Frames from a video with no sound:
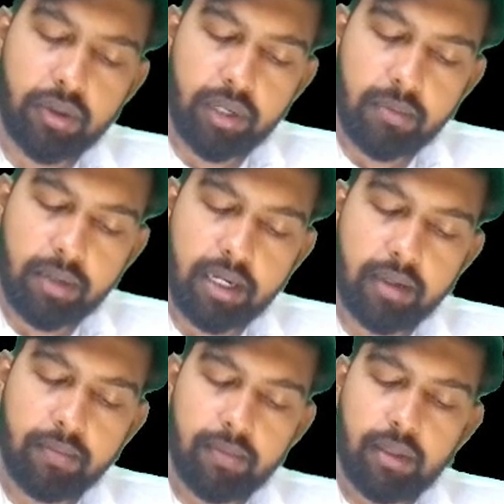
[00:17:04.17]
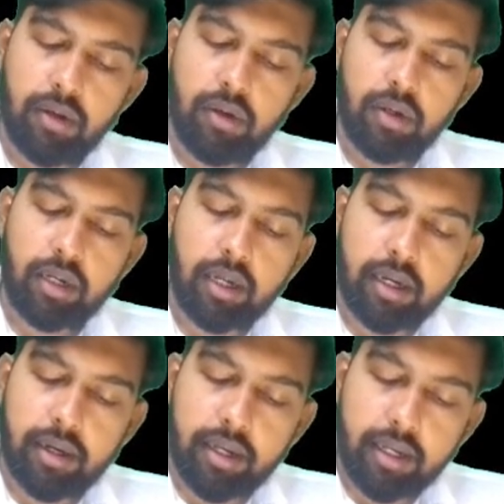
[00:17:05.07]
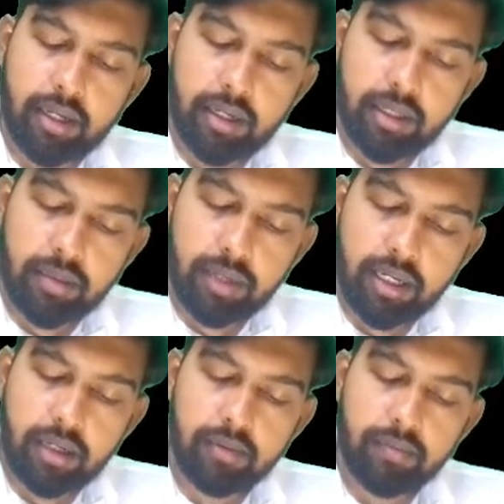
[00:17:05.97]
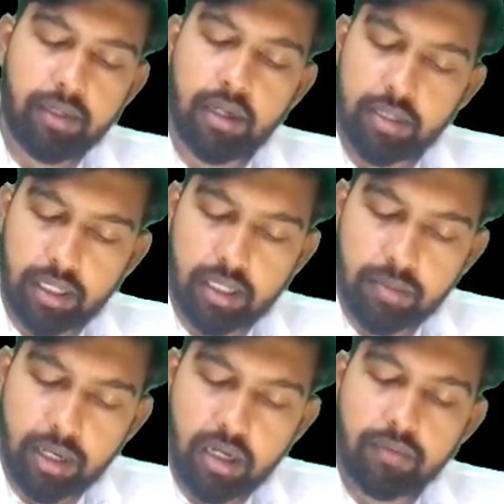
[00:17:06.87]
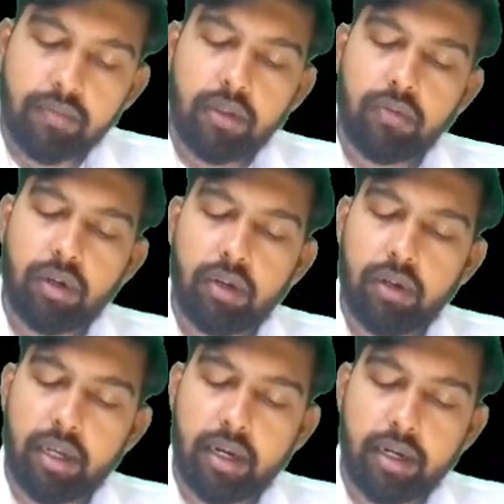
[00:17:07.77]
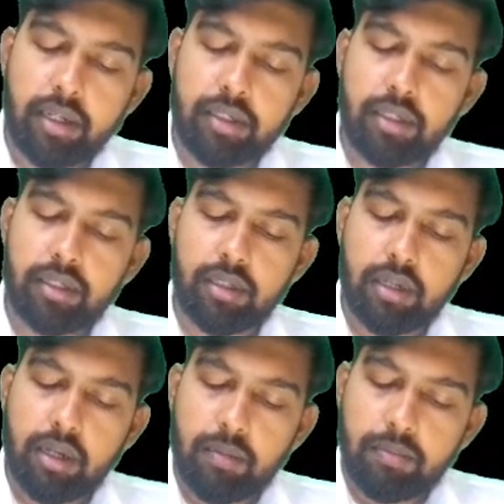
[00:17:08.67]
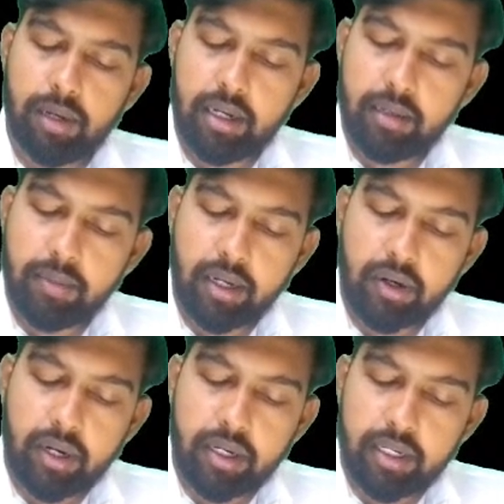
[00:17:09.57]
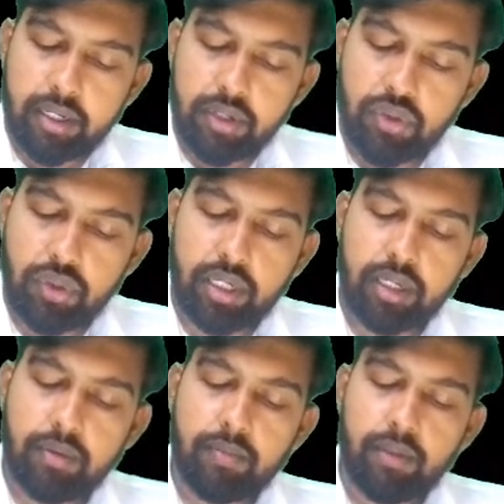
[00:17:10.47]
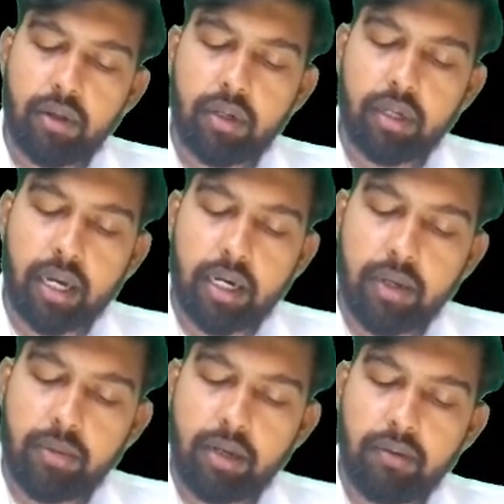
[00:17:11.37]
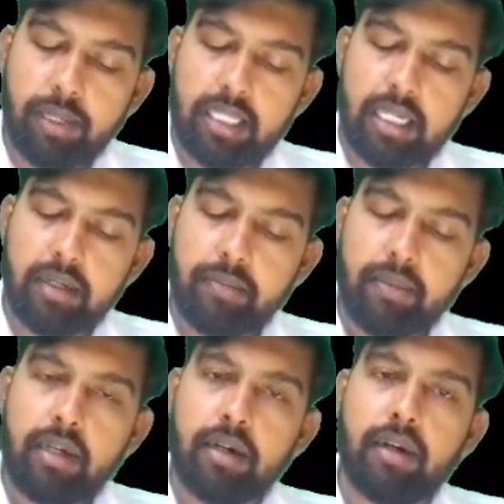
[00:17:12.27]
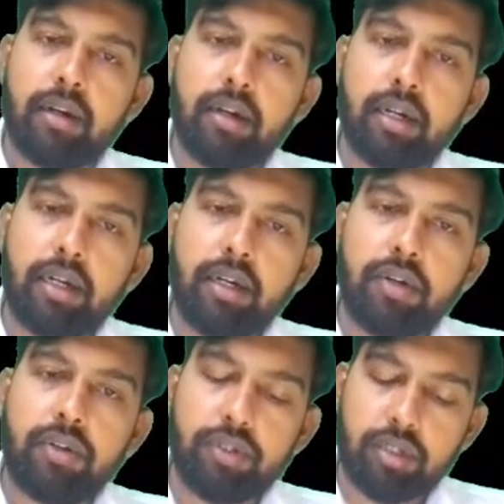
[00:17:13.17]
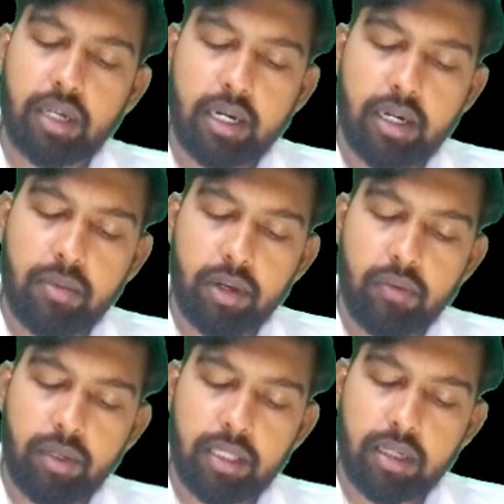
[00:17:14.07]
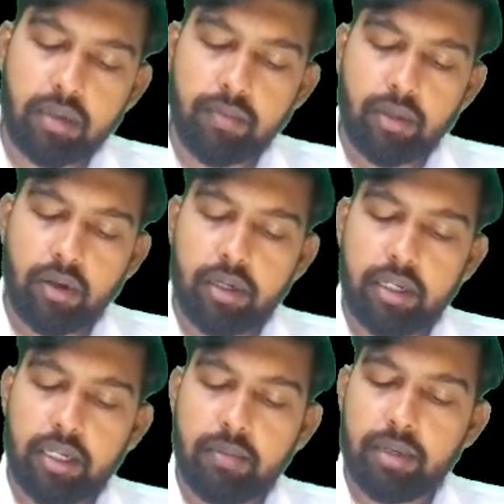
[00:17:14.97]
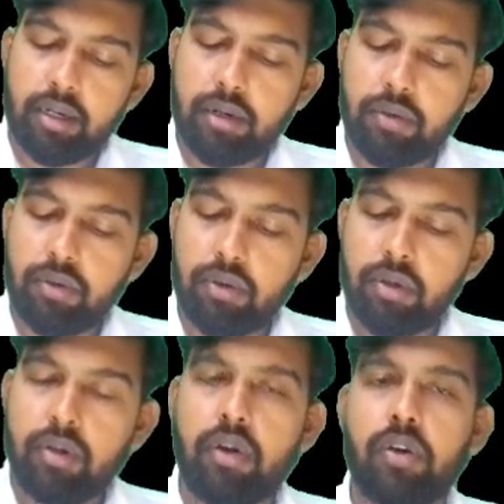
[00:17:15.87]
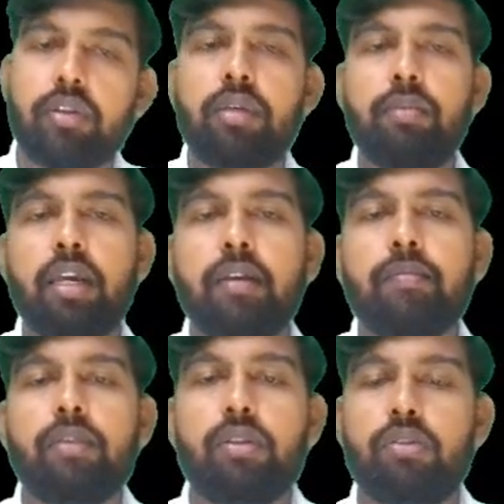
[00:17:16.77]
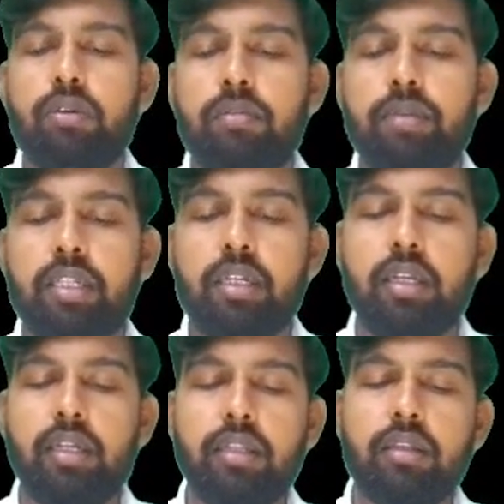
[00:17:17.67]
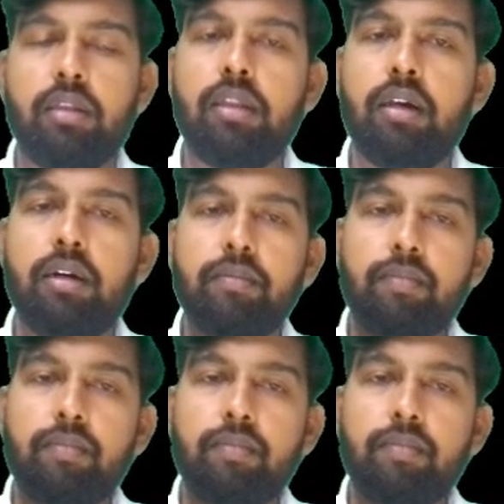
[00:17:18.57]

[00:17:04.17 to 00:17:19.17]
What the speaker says: MI or cardiac arrhythmia, dysarrhythmia, valvular heart disease, blunt myocardial injury, or cardiomyopathy, drug-induced cardiomyopathy, or it can be due to toxemia. So basically the